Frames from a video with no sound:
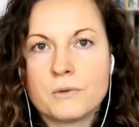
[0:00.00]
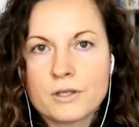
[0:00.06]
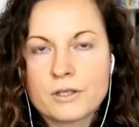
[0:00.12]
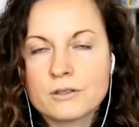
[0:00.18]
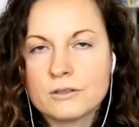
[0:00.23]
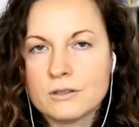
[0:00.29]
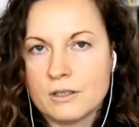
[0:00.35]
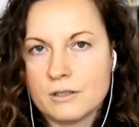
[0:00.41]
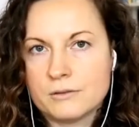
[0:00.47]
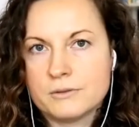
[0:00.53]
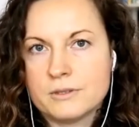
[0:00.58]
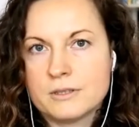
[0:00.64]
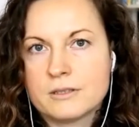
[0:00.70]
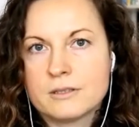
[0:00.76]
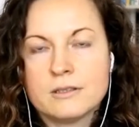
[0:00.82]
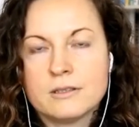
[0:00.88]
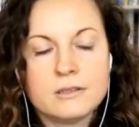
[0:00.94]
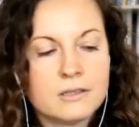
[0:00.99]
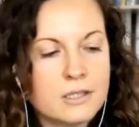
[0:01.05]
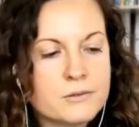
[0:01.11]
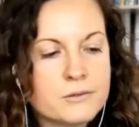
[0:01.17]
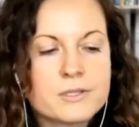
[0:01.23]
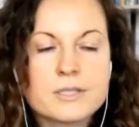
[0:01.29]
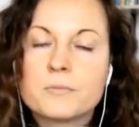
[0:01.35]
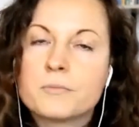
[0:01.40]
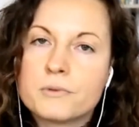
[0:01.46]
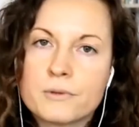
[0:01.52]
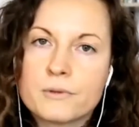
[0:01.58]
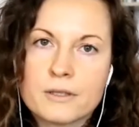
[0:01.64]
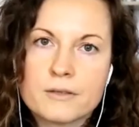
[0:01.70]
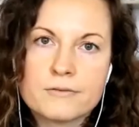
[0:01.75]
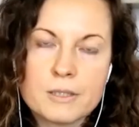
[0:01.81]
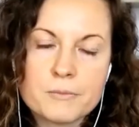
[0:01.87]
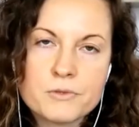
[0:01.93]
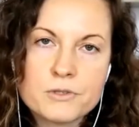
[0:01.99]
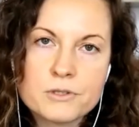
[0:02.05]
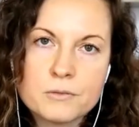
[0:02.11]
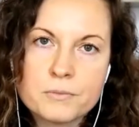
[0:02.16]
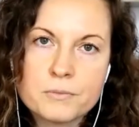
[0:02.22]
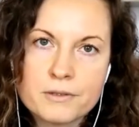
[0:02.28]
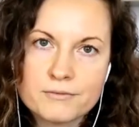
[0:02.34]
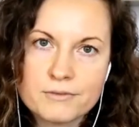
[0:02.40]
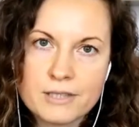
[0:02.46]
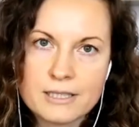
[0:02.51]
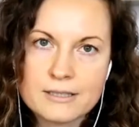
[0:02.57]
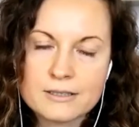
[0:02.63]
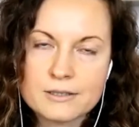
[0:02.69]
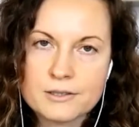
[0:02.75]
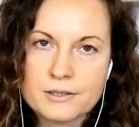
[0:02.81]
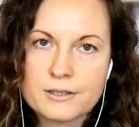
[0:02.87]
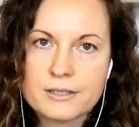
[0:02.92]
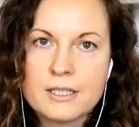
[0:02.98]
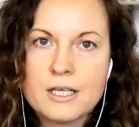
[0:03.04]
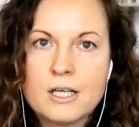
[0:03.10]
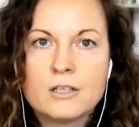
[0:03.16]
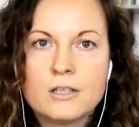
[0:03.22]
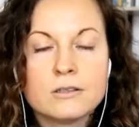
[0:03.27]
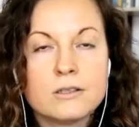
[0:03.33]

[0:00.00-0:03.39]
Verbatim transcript: workload low support from supervisor